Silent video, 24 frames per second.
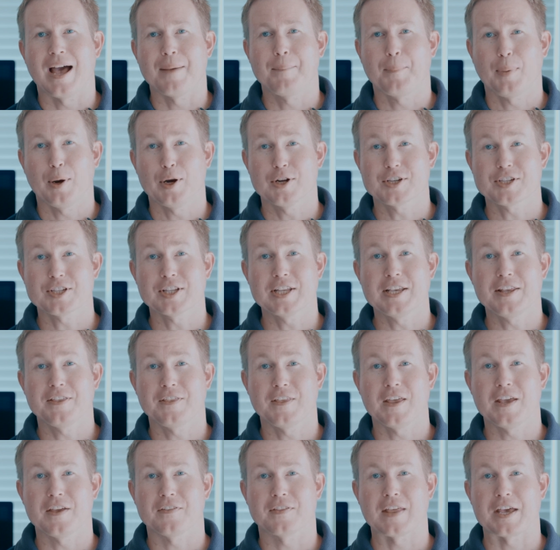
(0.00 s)
I personally
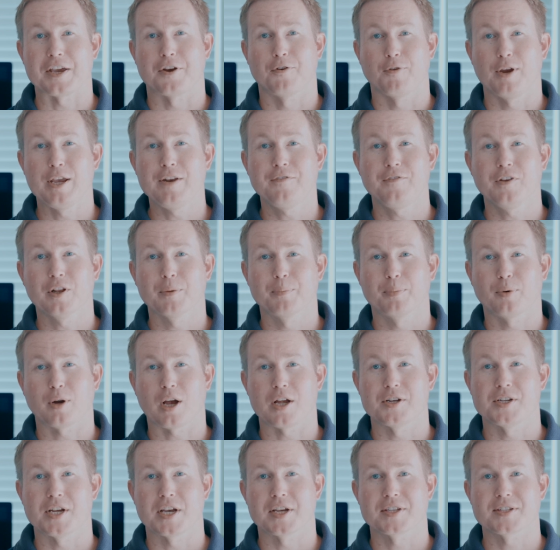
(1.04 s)
think that greenfield
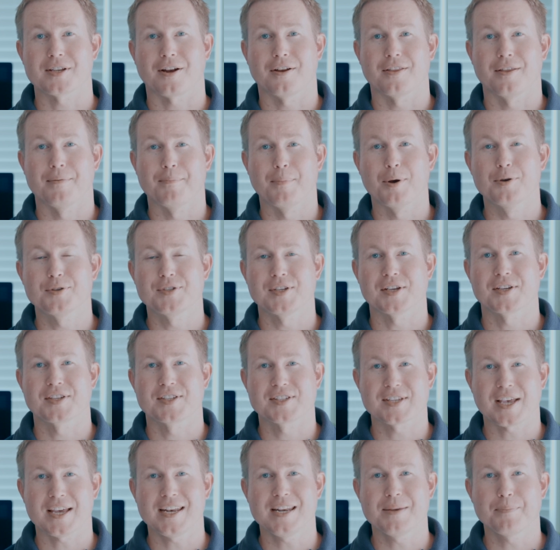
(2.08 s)
projects are the most
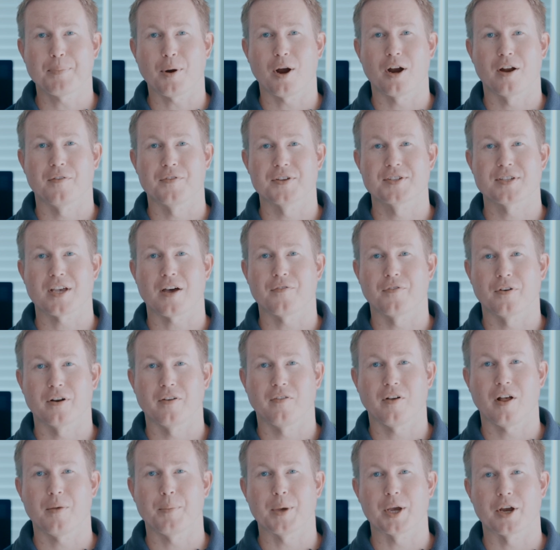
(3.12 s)
exciting part of a software
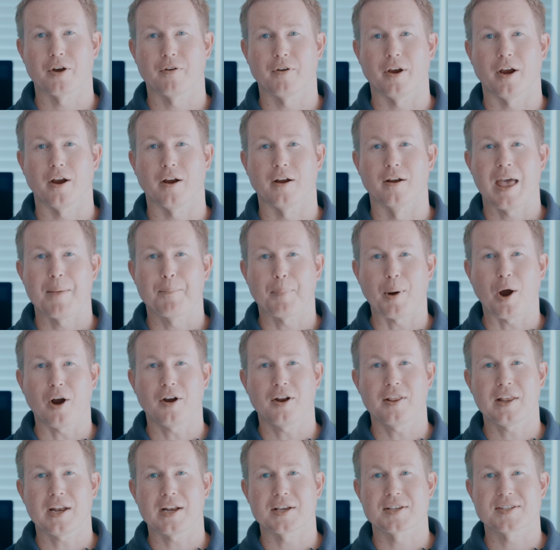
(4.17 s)
development career. And part
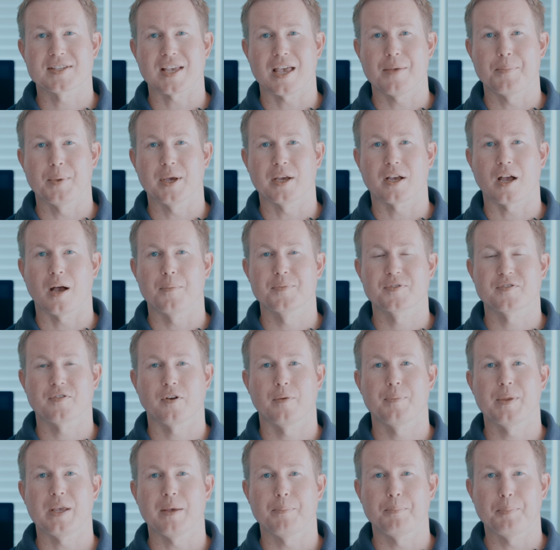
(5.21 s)
of that excitement comes
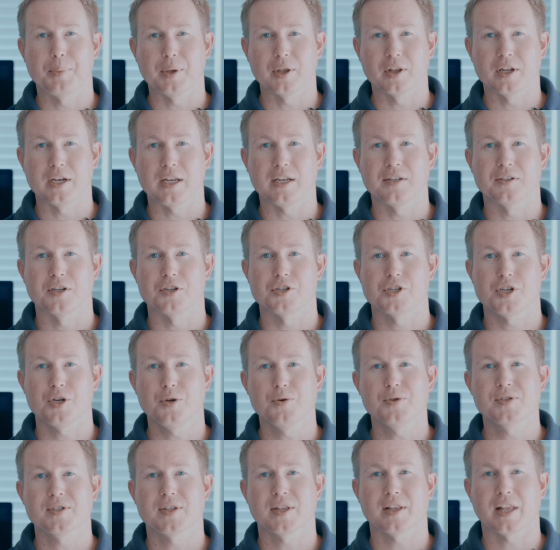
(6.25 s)
from the ability to
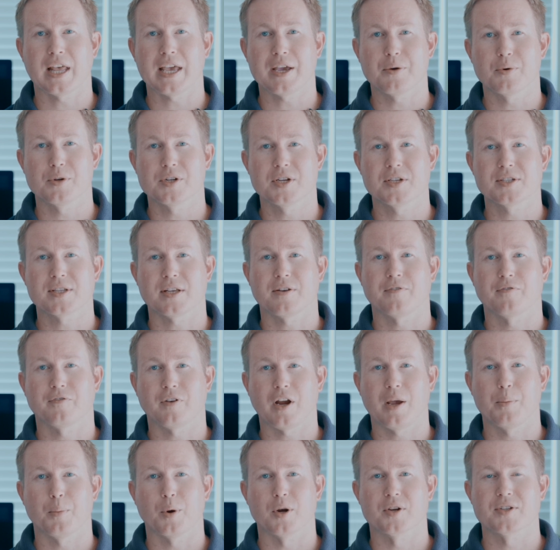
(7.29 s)
choose the languages and
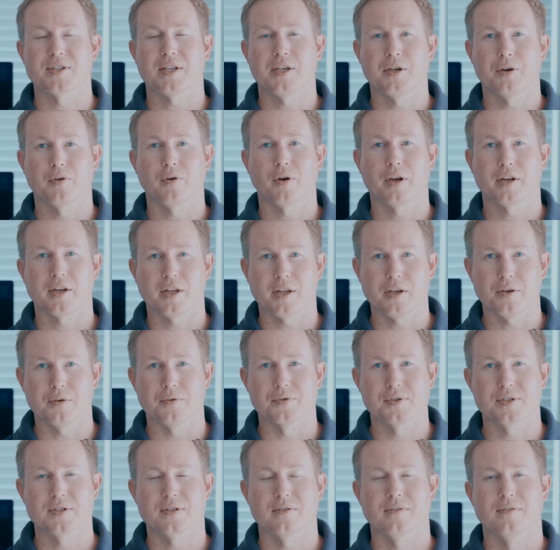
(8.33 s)
frameworks that you're going to
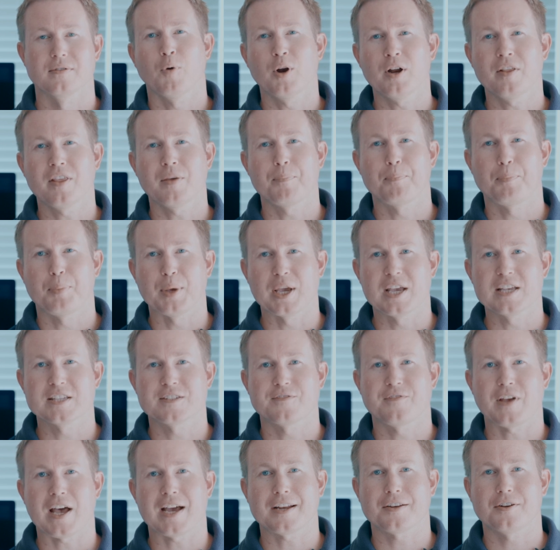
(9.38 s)
use. One of the
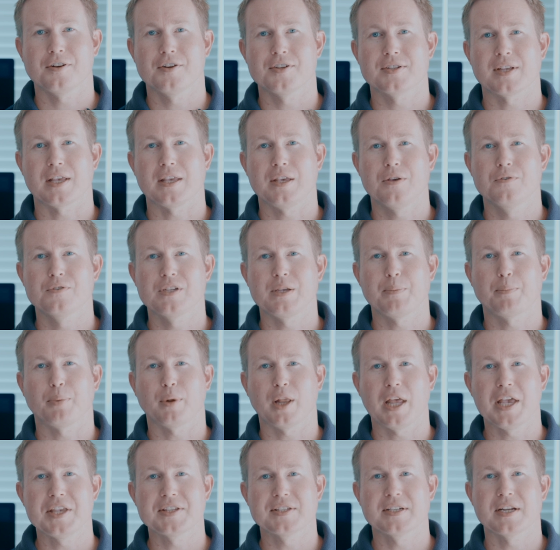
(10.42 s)
biggest factors that usually
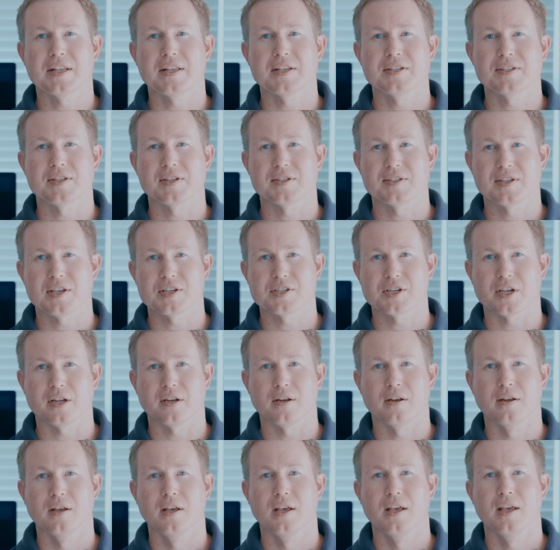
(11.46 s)
plays into this
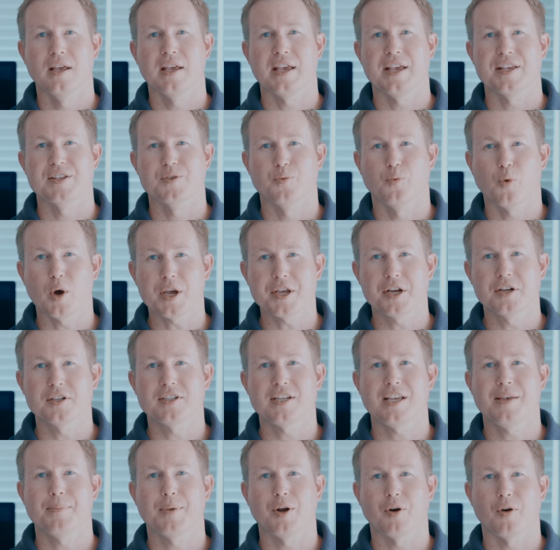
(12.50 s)
decision is what your
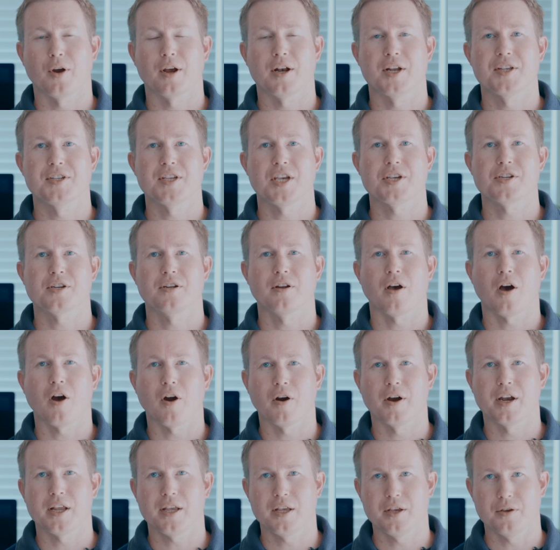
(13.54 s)
team and organization
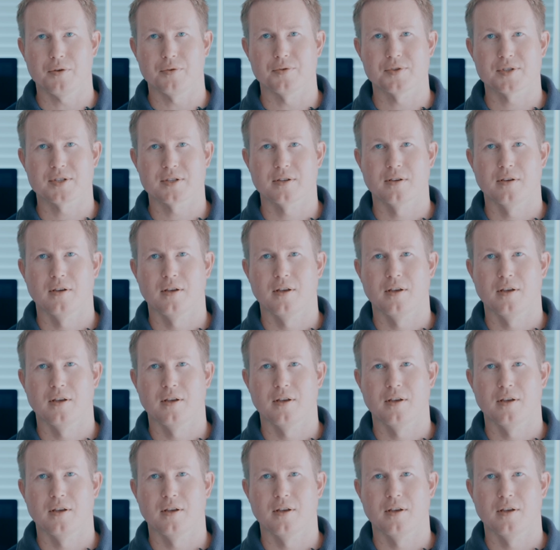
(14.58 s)
already use,